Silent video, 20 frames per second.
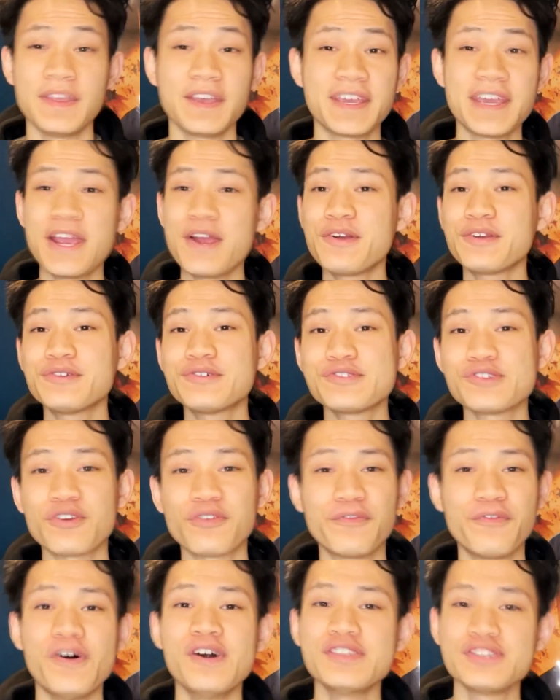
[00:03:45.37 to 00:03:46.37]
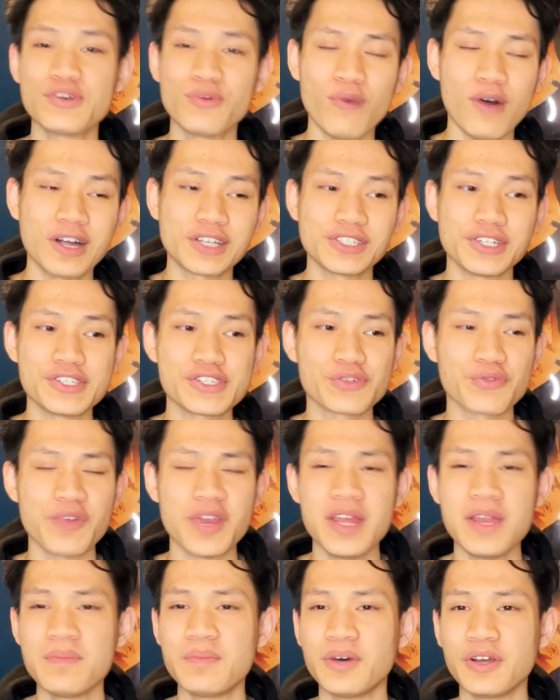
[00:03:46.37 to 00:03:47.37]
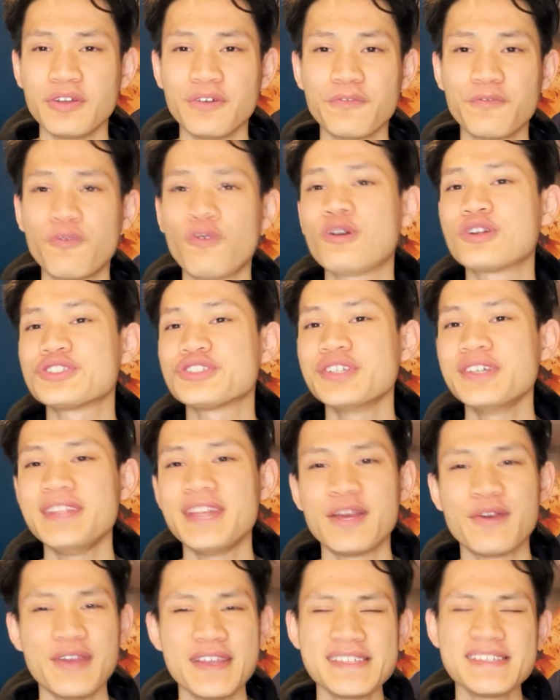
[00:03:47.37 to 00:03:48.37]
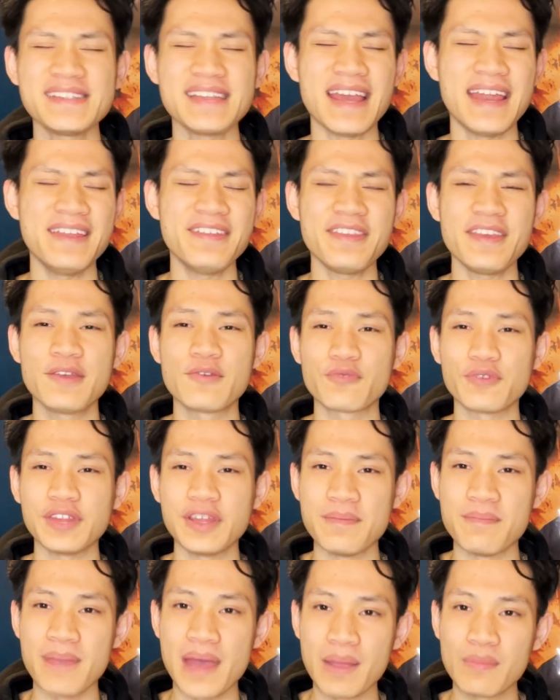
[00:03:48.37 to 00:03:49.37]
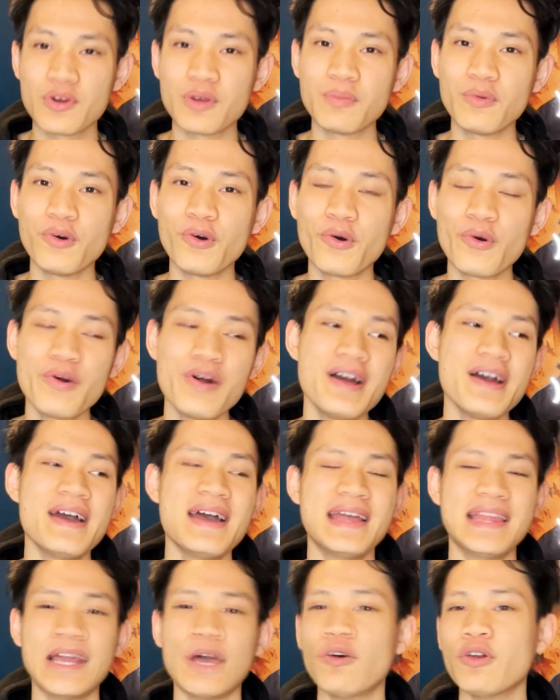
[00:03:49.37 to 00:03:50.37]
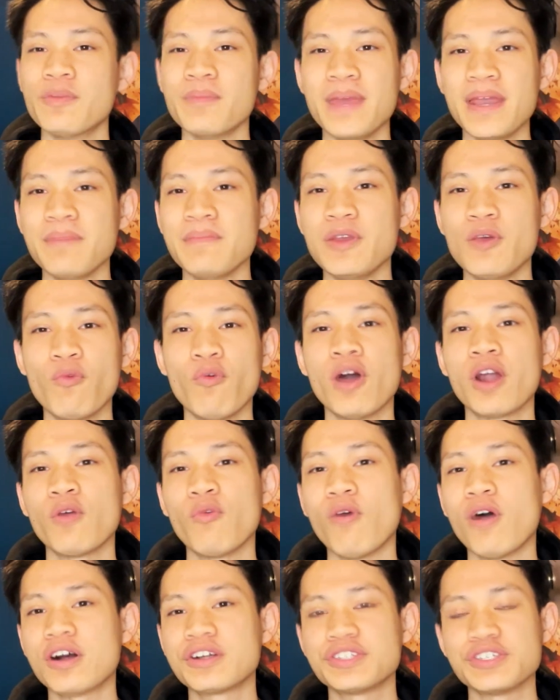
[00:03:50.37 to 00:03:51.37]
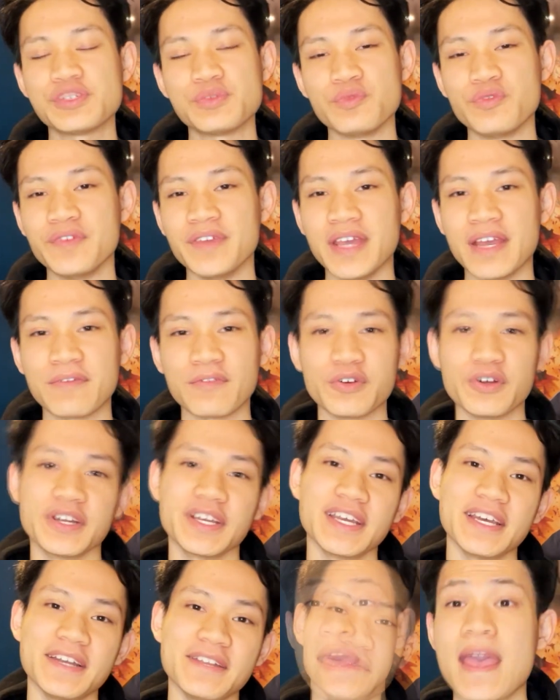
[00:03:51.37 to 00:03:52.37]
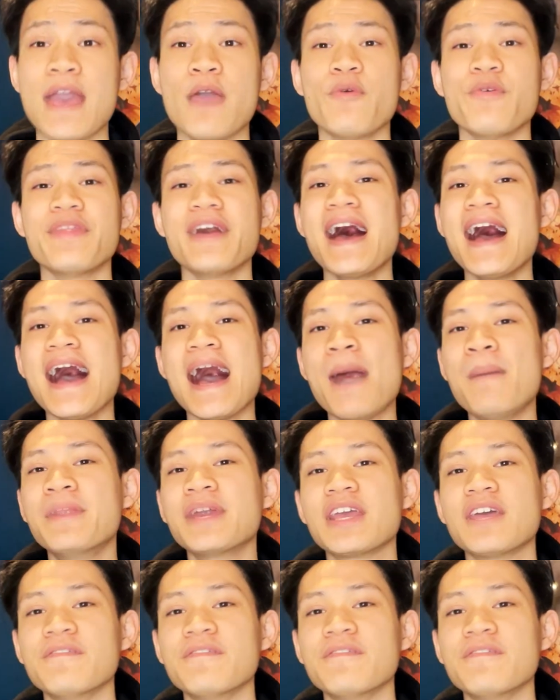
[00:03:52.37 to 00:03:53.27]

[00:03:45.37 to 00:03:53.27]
The characters are fun to watch on screen, but unfortunately there isn't anything really memorable that would make me want to watch this movie ever again. And with that, I'm going to